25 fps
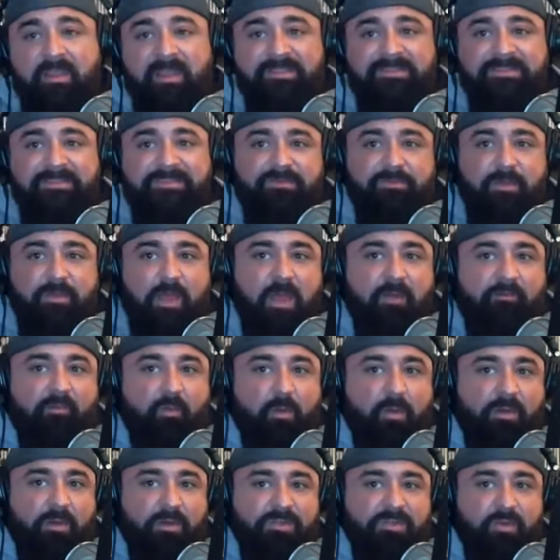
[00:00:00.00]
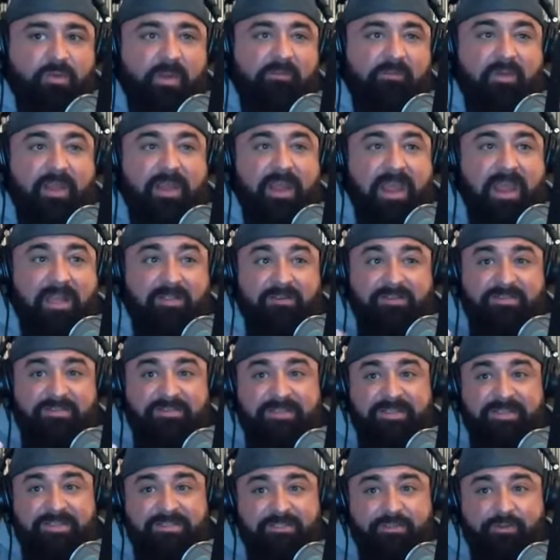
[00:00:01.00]
that's $425
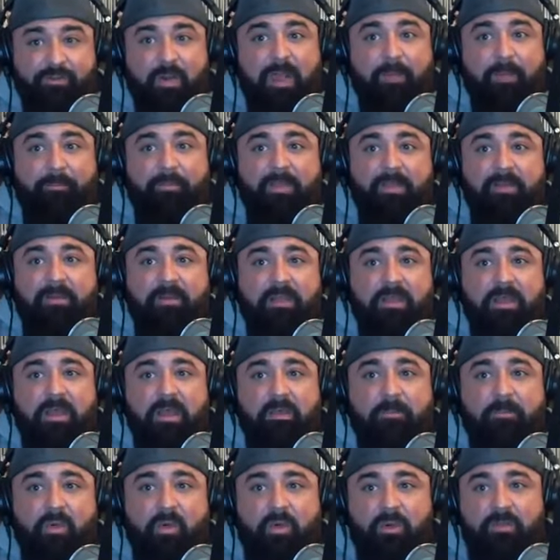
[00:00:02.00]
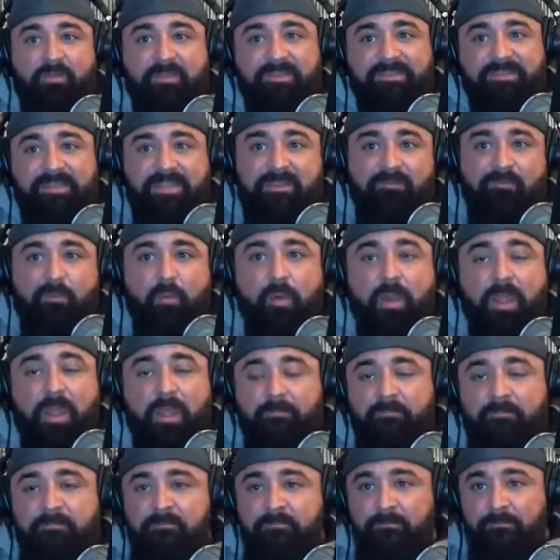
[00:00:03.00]
that he's dropping on this giveaway.
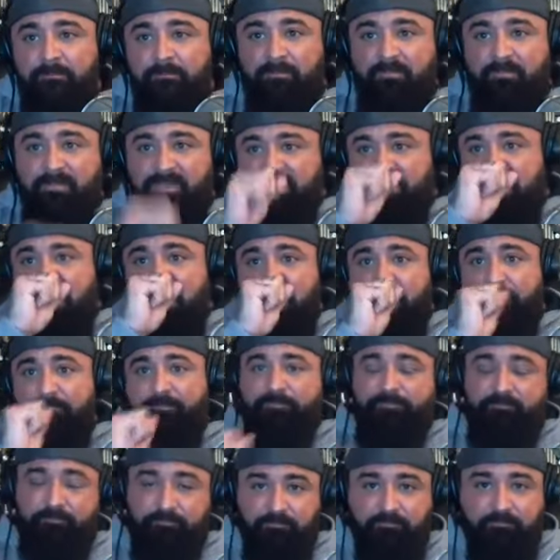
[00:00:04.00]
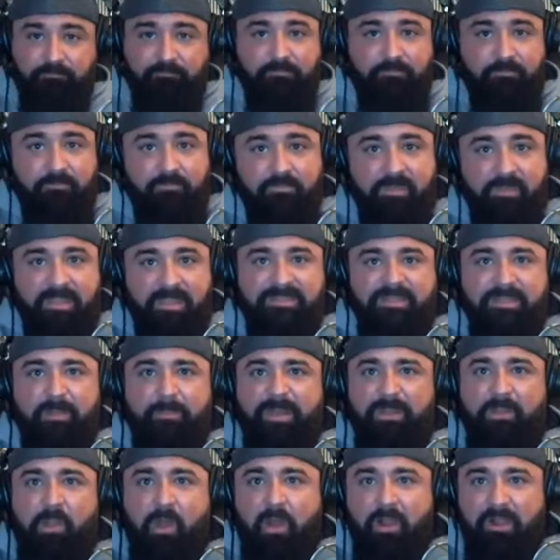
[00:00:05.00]
So it's going
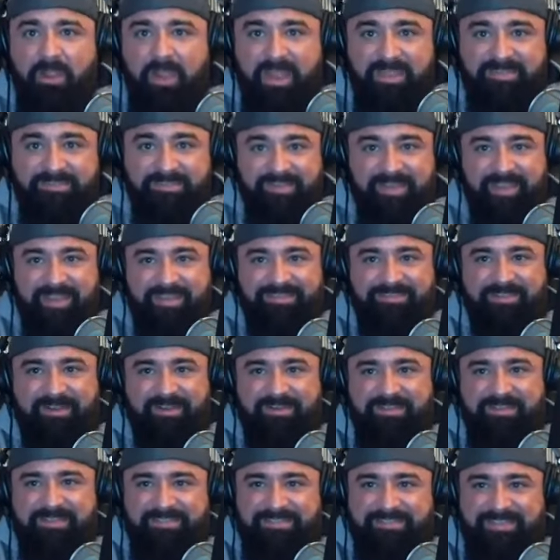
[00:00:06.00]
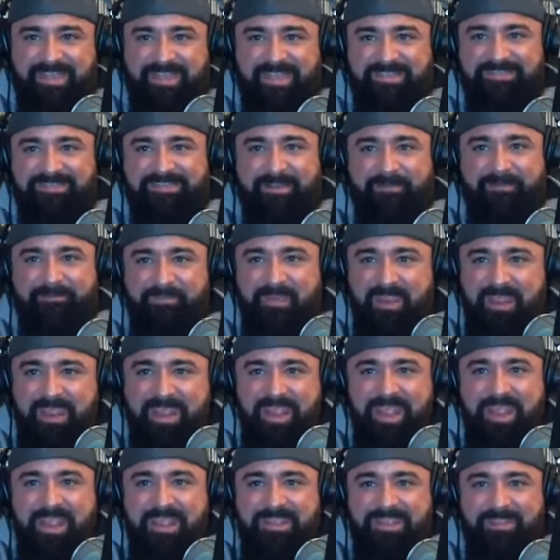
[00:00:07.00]
to be long, guys. So it just heads up.
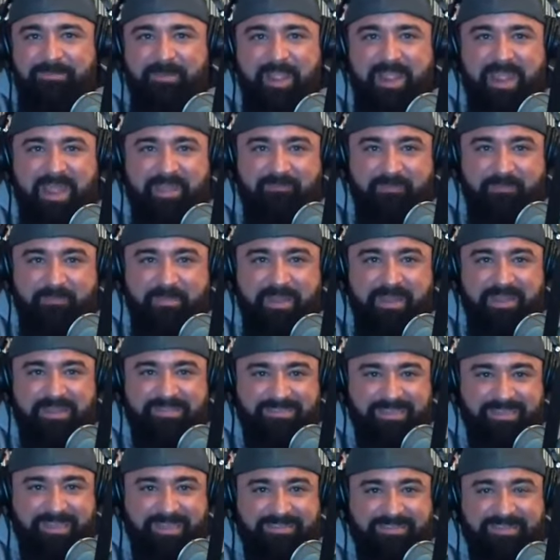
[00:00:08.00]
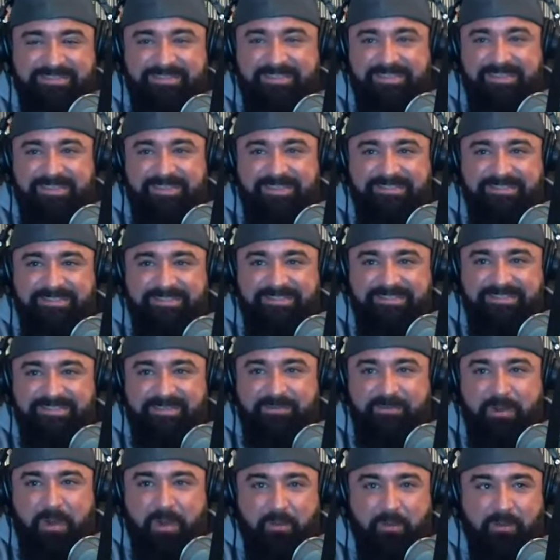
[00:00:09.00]
You might have a minute to listen to this and
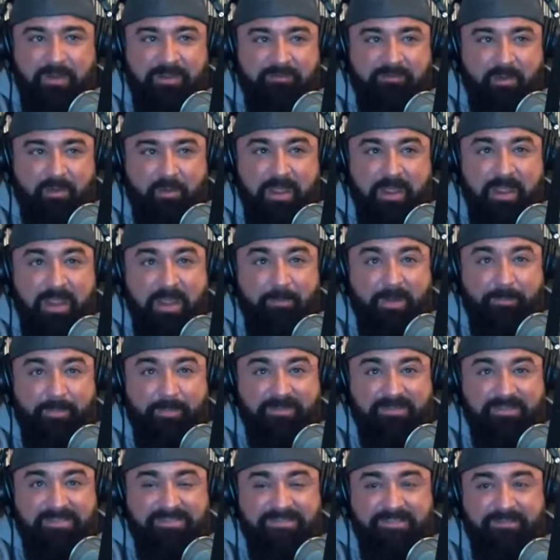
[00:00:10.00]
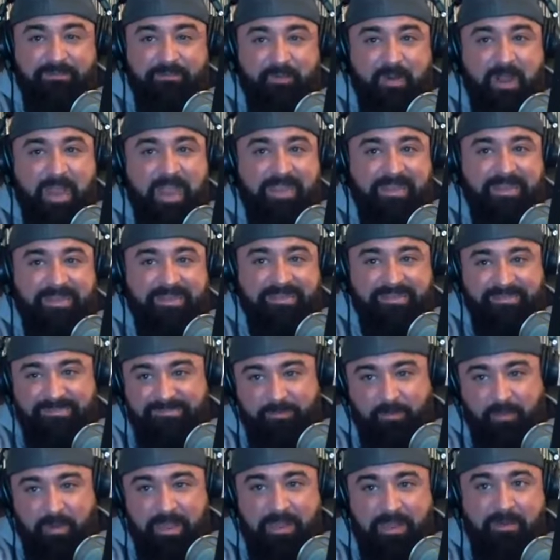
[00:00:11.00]
see what all we're giving away. I'm going to put this in writing as
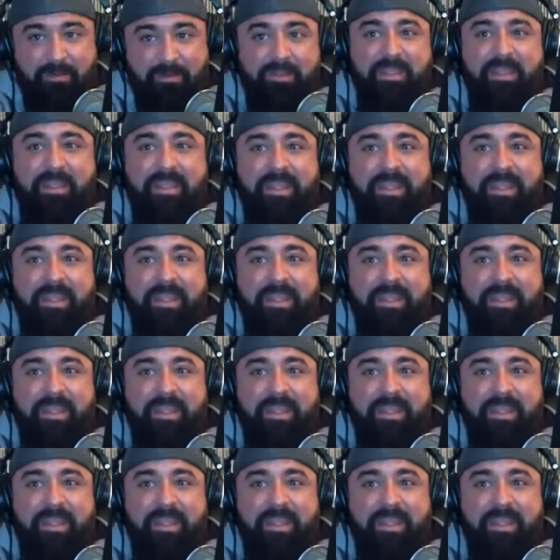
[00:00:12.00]
well,